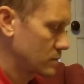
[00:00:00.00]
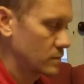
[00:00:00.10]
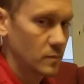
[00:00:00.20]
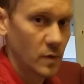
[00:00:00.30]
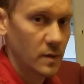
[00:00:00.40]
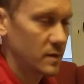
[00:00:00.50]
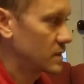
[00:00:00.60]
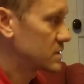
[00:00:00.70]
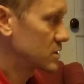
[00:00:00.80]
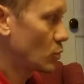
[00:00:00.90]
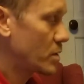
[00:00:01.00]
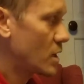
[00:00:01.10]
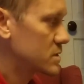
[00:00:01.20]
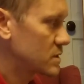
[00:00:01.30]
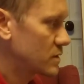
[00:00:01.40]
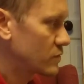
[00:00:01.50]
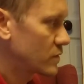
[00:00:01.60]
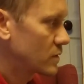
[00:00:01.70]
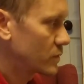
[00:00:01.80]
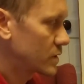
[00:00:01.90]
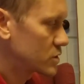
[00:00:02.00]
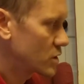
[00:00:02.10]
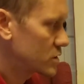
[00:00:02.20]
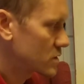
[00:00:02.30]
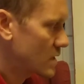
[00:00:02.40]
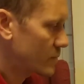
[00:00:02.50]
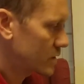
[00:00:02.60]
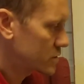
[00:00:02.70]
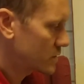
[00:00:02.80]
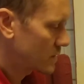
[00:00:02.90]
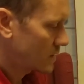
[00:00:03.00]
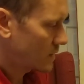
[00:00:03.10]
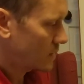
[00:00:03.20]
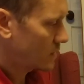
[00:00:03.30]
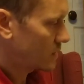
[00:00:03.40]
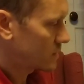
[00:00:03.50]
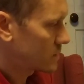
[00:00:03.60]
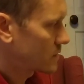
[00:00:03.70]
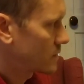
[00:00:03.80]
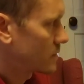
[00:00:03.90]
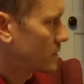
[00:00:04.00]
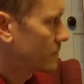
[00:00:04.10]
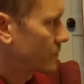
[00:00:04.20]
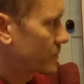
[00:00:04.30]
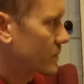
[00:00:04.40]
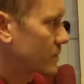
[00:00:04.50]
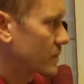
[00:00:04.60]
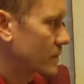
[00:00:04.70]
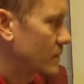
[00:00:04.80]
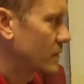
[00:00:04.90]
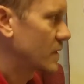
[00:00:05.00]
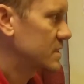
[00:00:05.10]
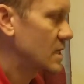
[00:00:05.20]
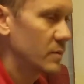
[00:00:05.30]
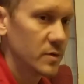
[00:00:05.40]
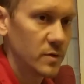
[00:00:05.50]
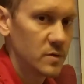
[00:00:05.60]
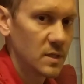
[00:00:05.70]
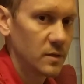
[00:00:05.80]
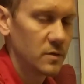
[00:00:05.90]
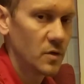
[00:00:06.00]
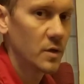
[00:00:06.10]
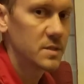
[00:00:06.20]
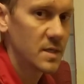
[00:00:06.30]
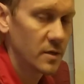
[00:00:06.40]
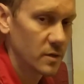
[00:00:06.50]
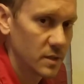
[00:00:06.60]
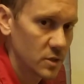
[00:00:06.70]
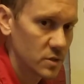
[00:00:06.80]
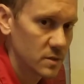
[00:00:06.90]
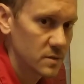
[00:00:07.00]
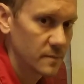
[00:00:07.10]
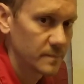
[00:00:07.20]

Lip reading: Okay, it is still positive. We didn't change it that much, and that's how we do it using non-standard conditions.